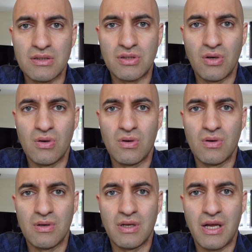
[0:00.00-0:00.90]

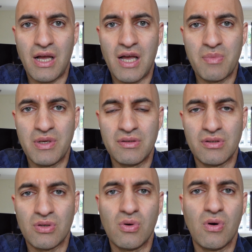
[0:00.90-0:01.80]
So I'm
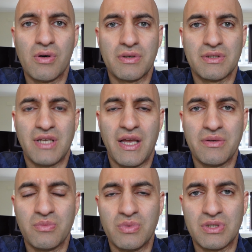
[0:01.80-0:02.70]
in cohort
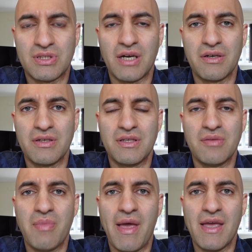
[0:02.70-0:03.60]
10, which started
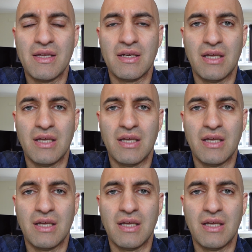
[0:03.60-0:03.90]
in May.